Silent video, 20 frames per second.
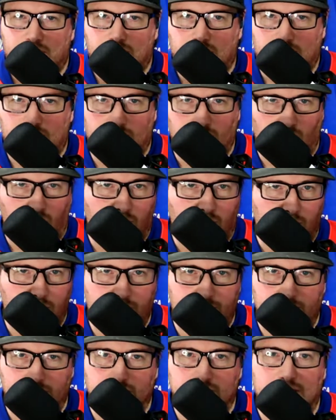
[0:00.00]
global
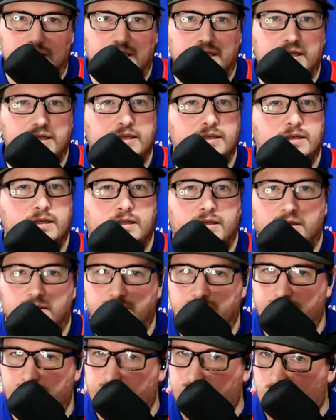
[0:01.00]
building
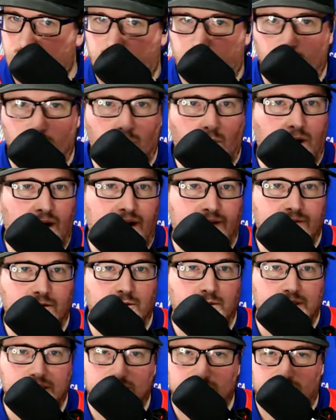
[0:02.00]
for whatever
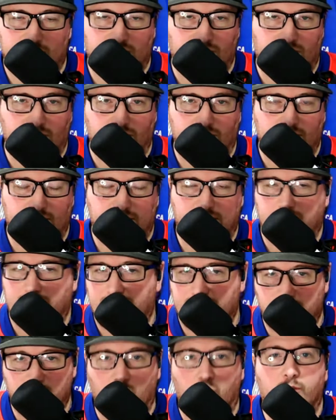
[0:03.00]
reason security thing.
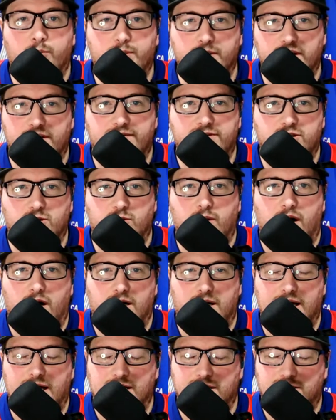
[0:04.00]
I don't believe it's a
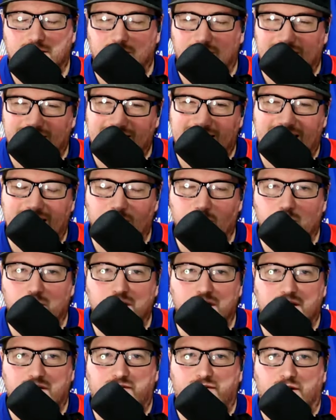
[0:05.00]
Wildcat, so I can't
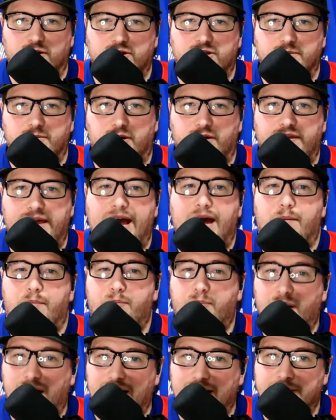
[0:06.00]
really fault them on that.
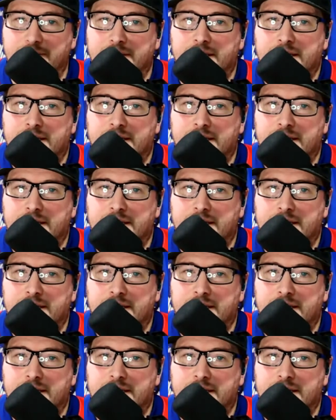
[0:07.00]
But